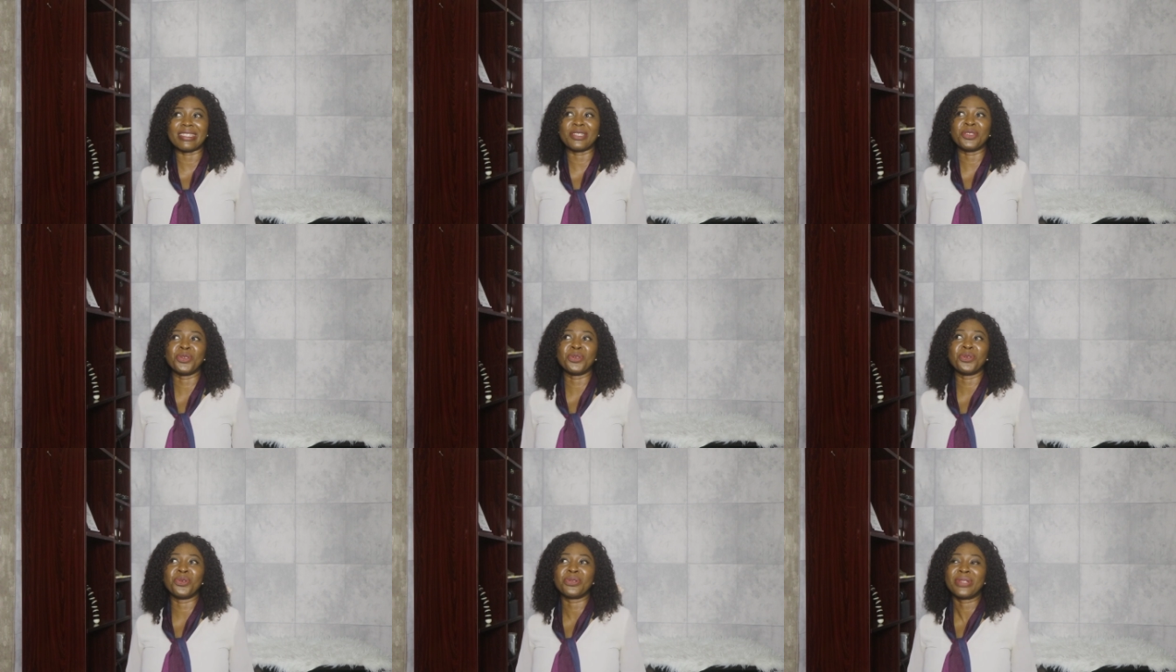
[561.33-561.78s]

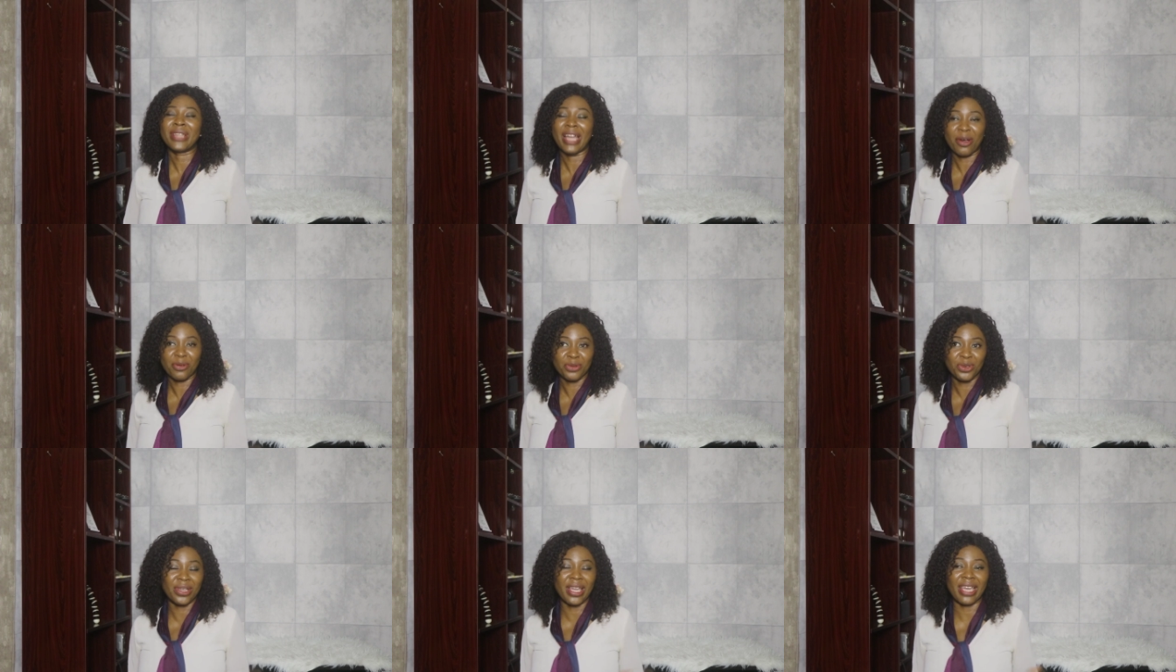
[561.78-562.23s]

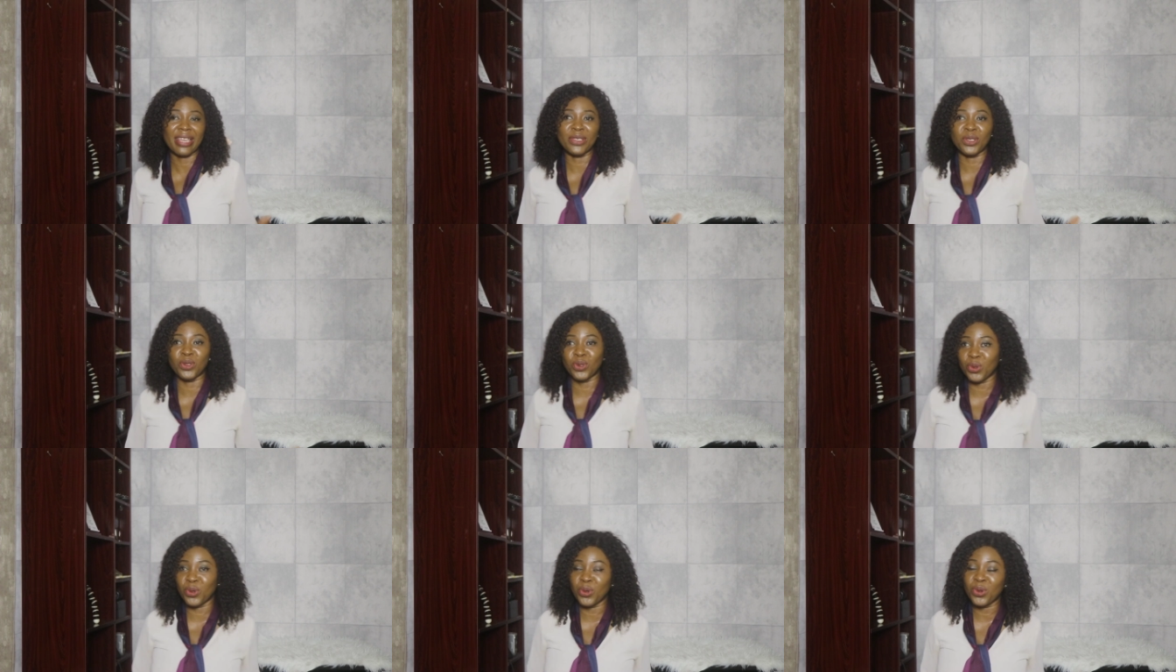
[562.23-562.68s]
now you
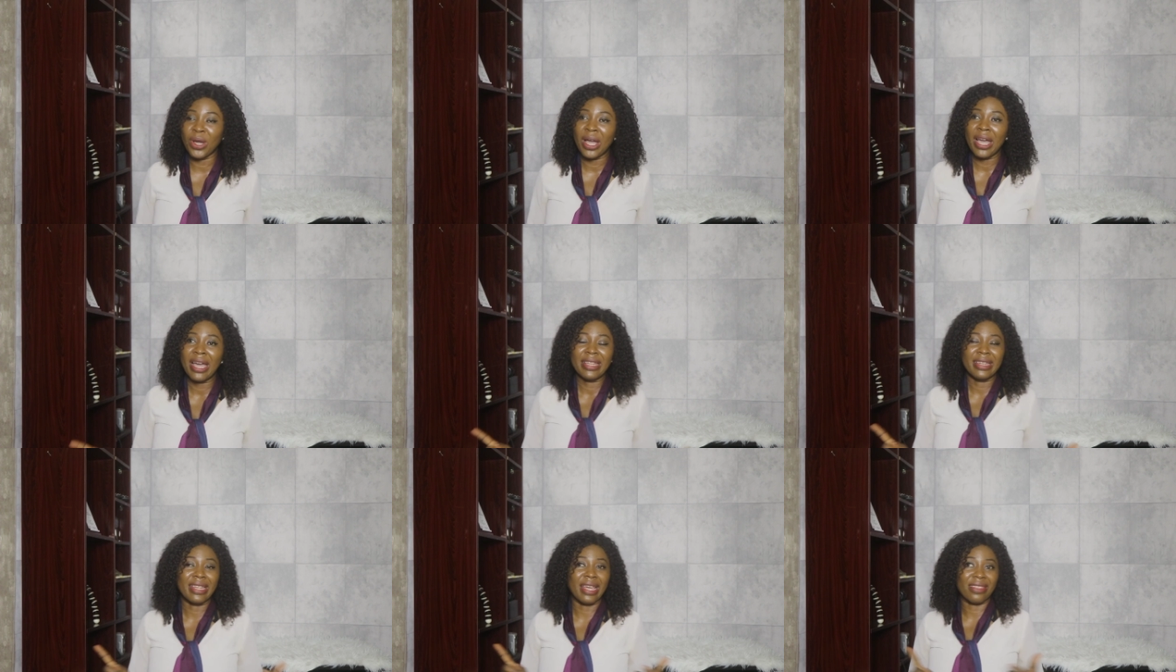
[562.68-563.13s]
guys know
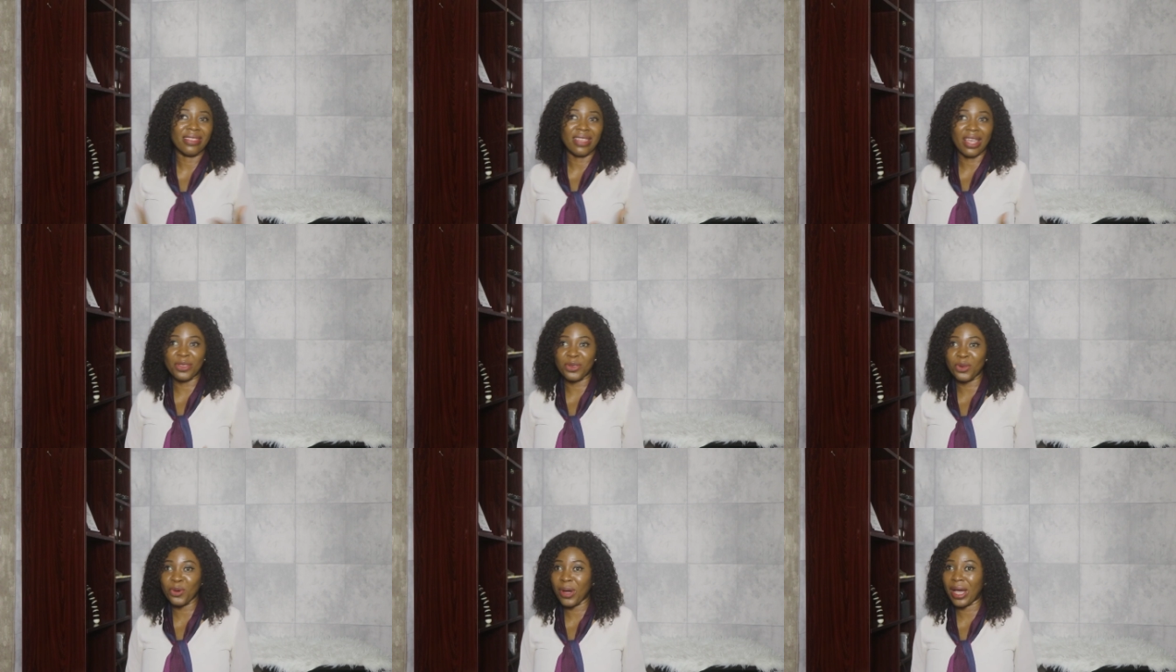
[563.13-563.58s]
that
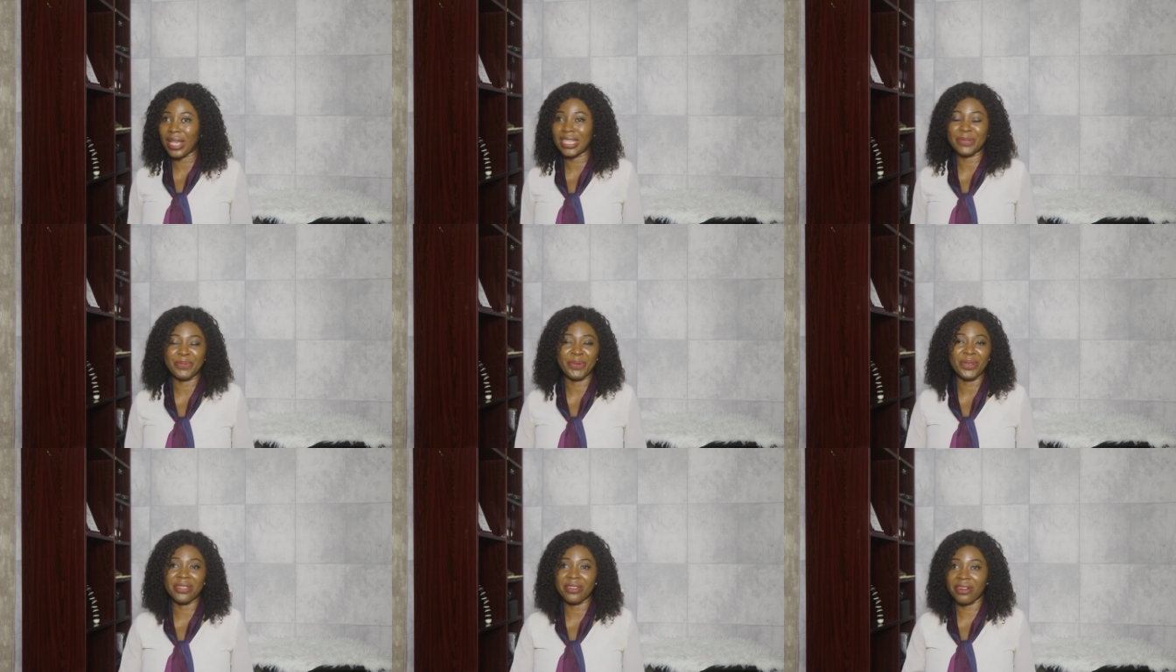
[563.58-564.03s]
Thato
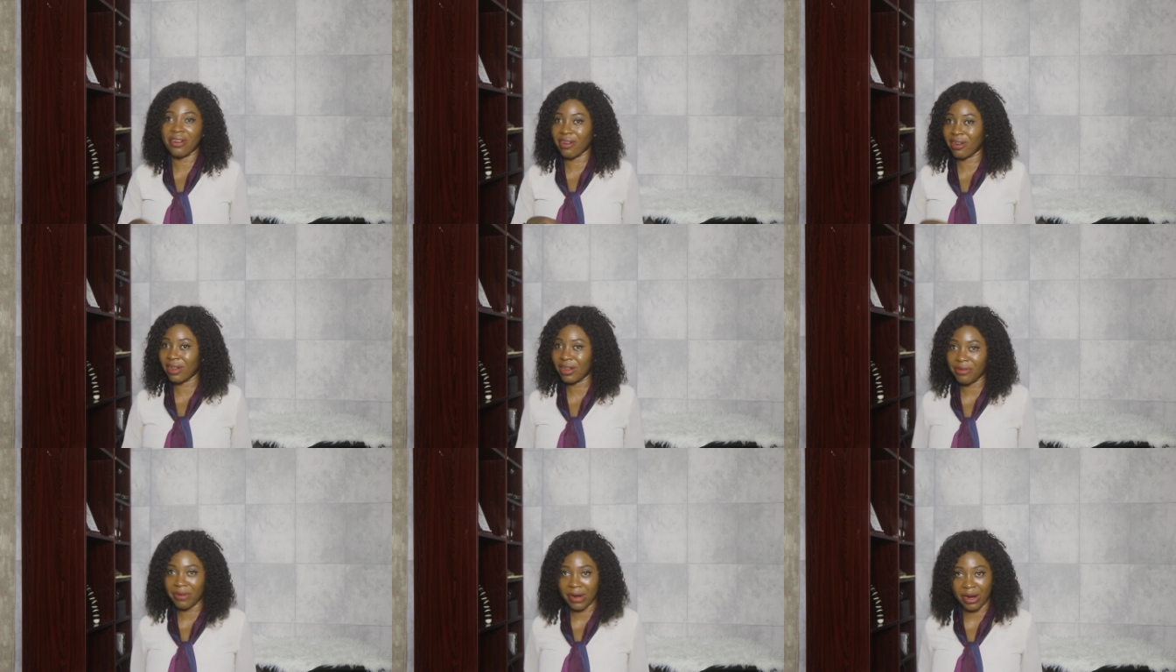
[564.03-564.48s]
has been the
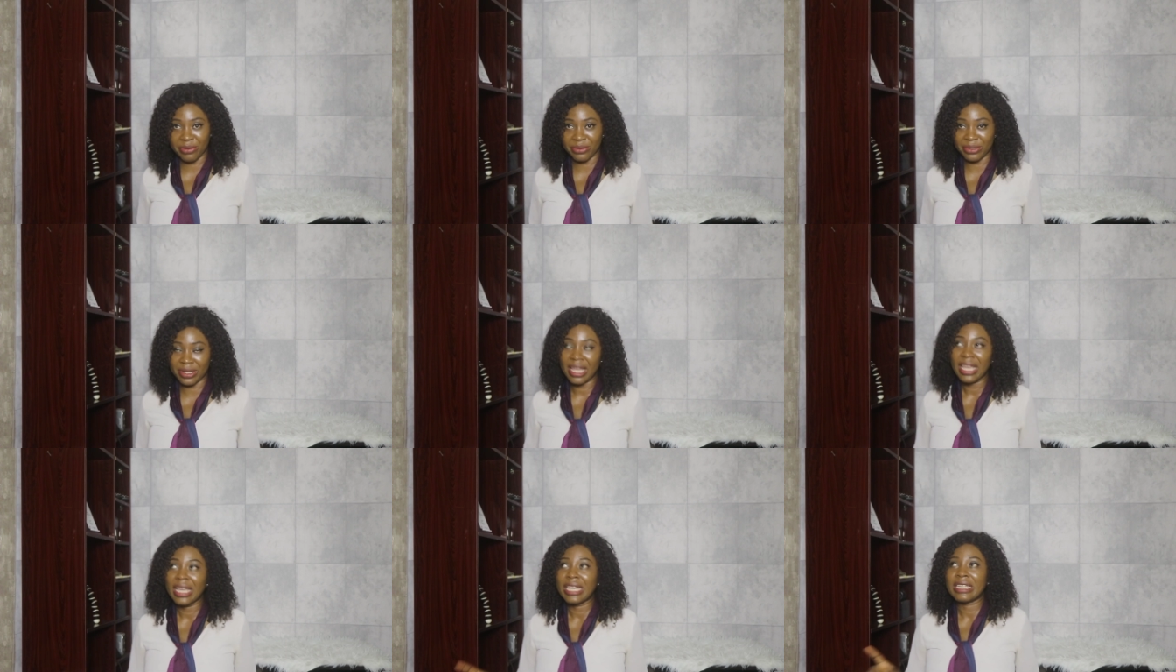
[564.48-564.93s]
girl around.